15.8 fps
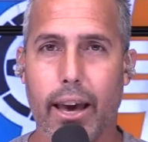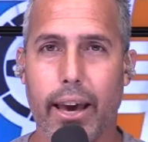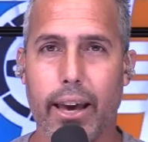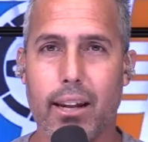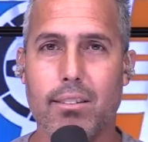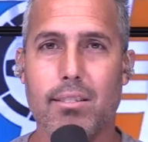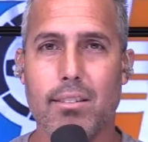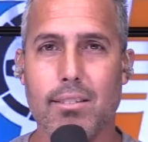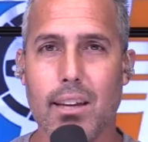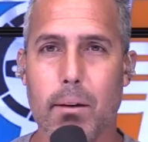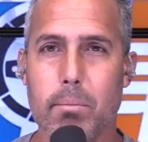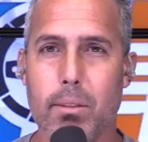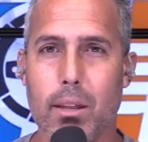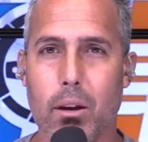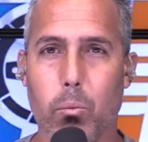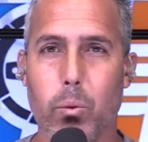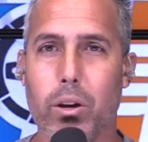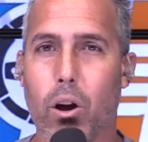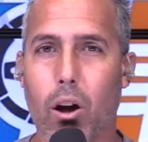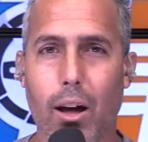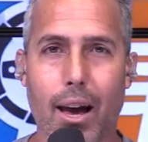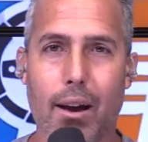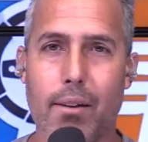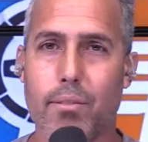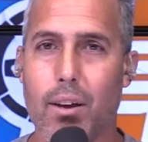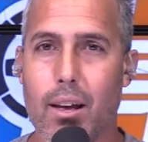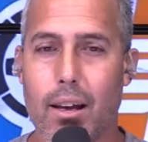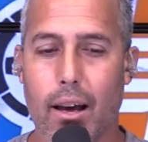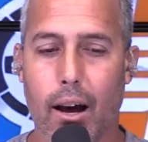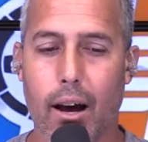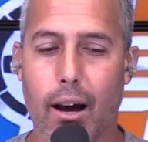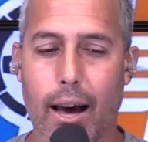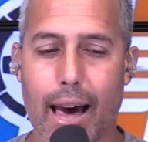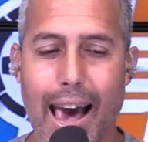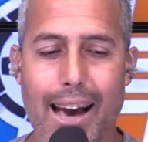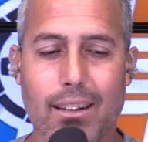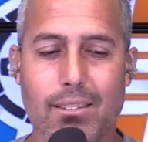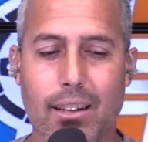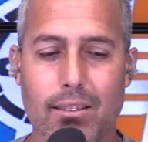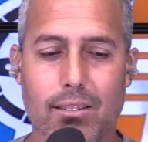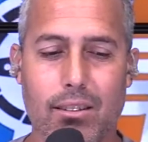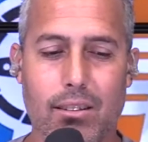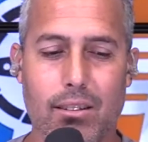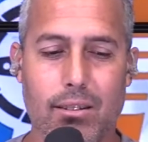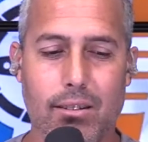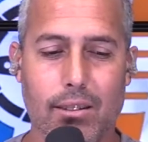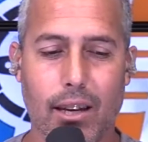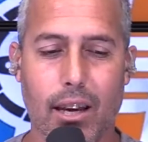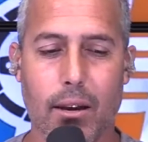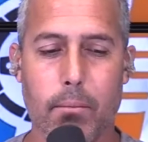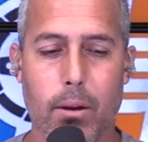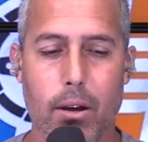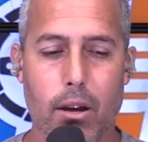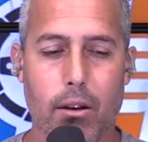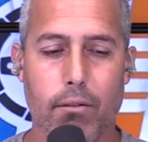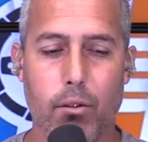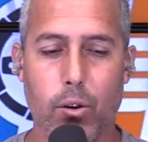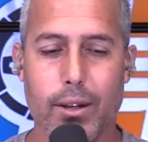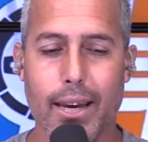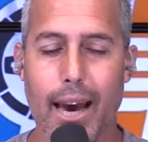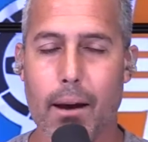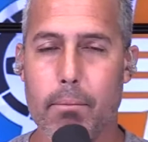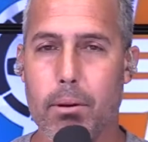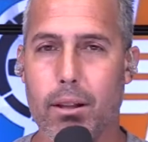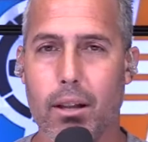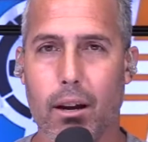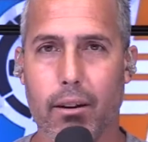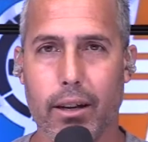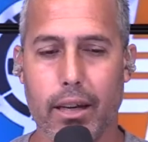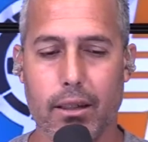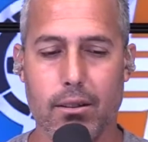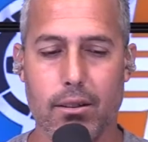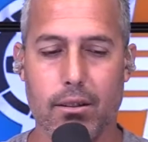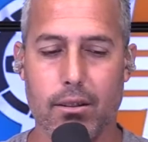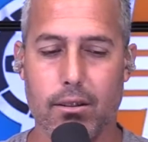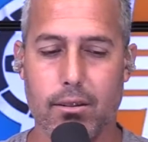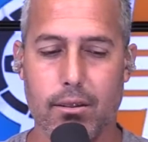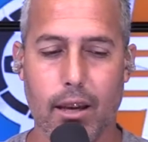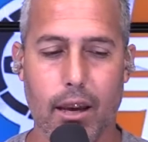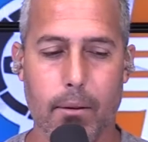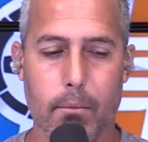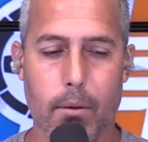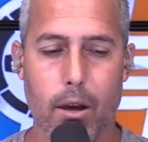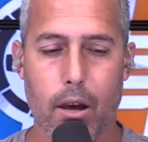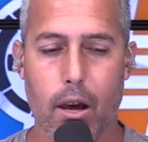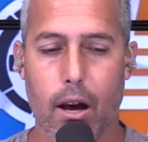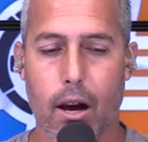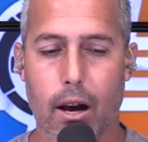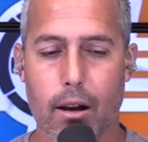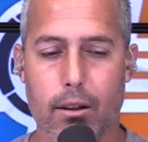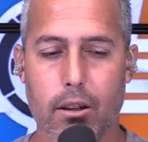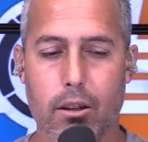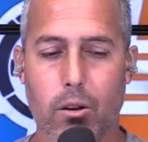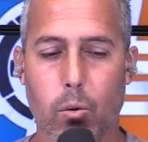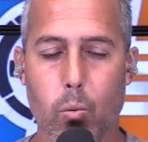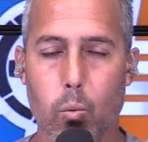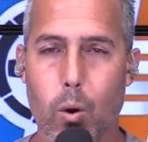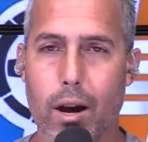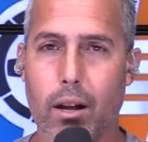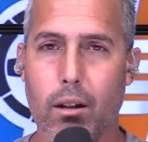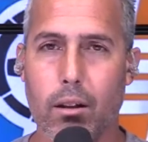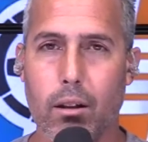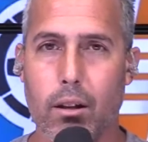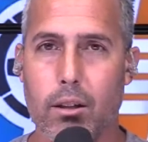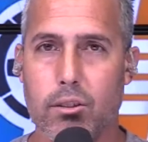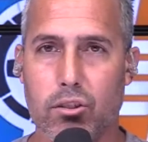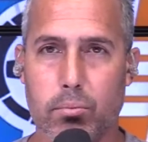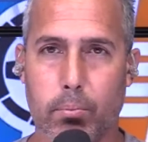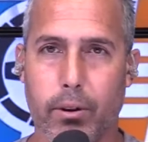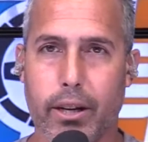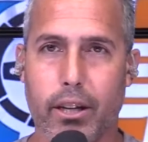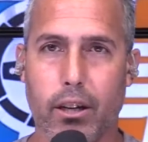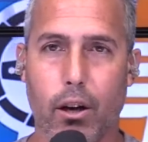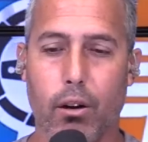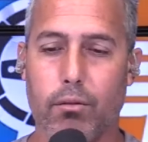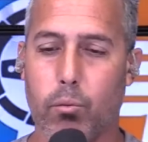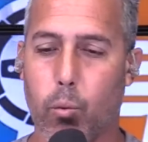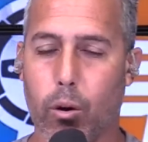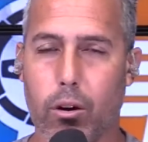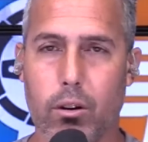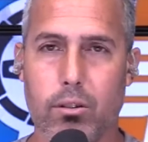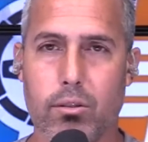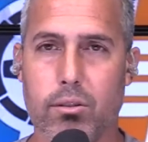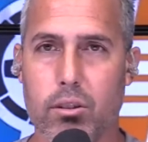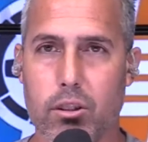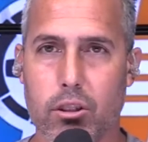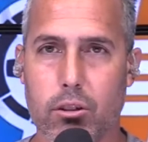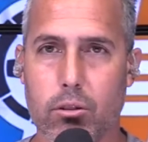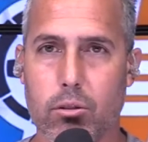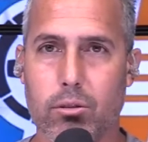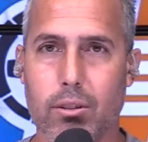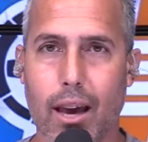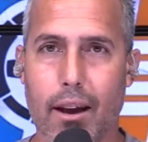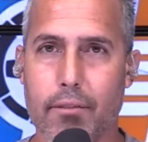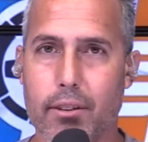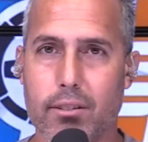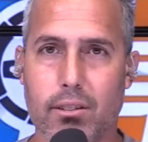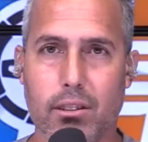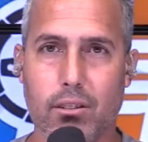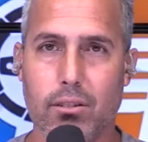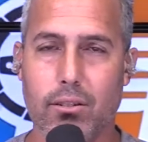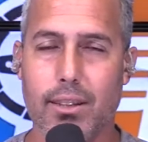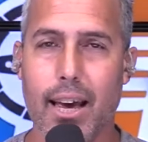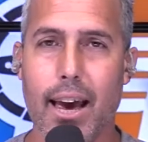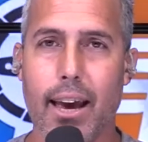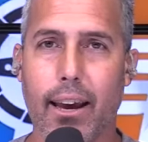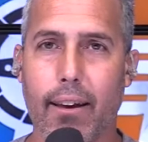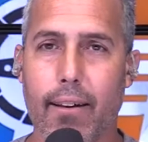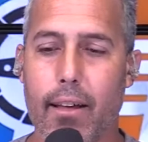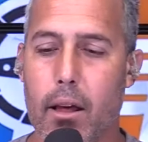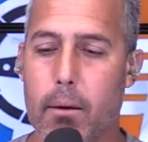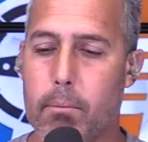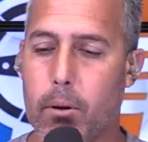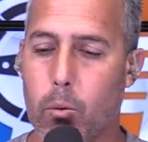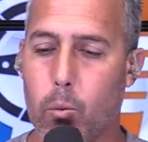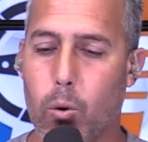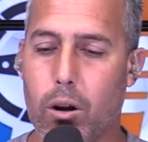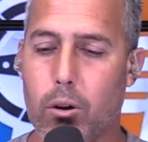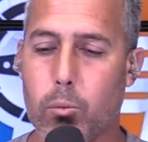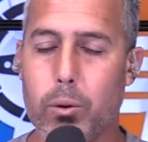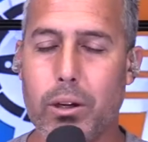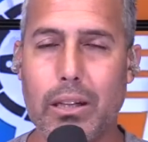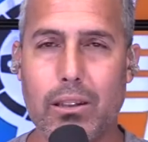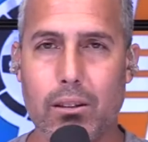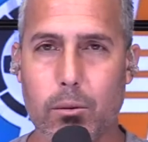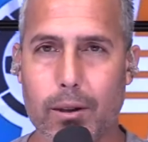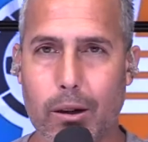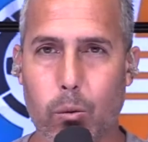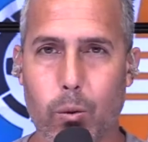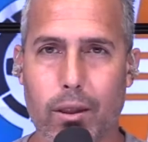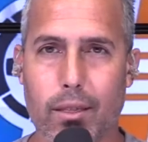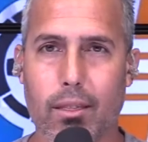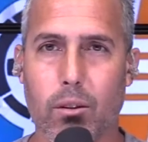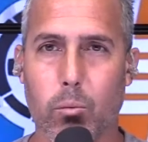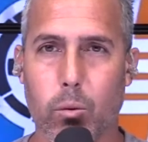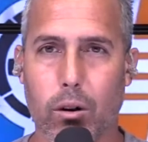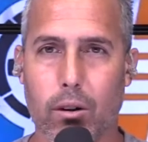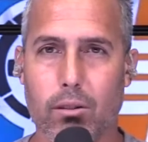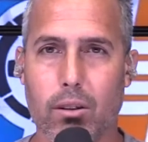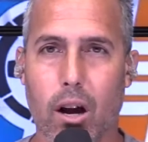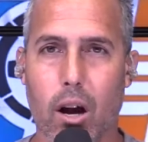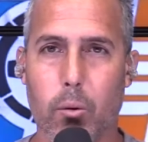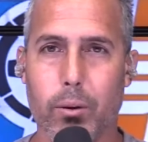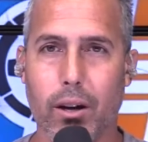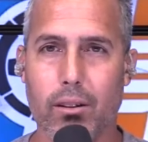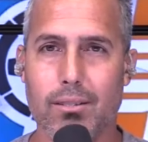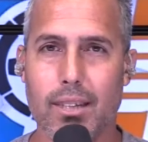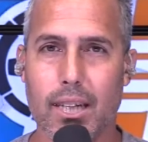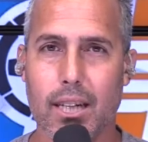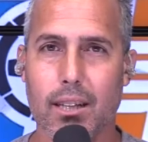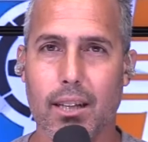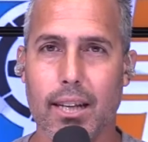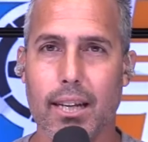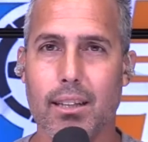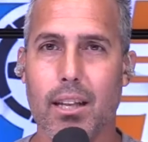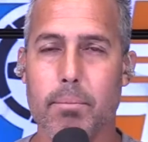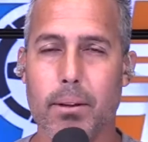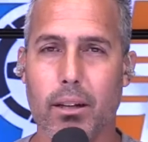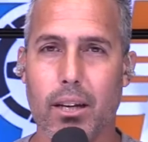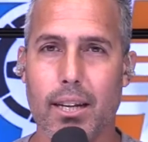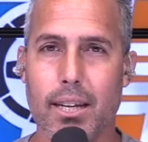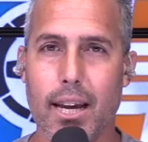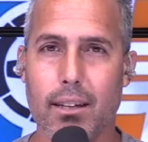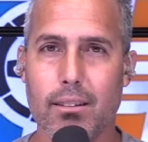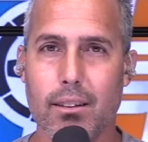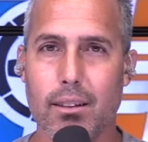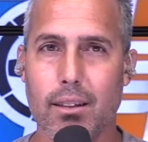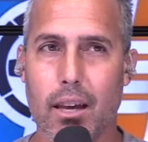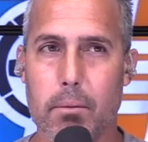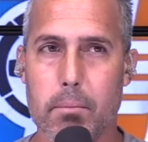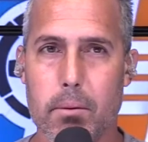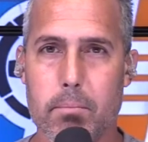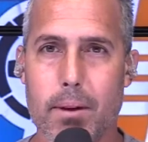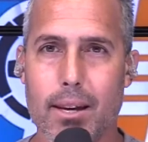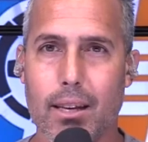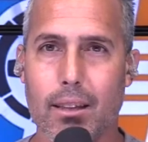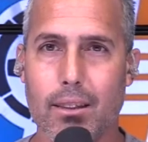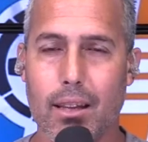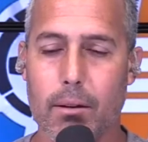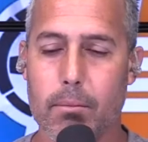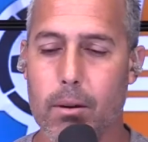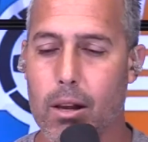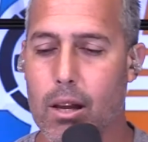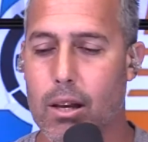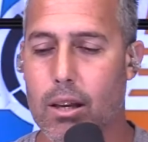And it's the same thing. We all have access to the same vocabulary and to the same, wellspring of words to use every single day. But what are we doing with the words? Are we articulating them and connecting them and making them,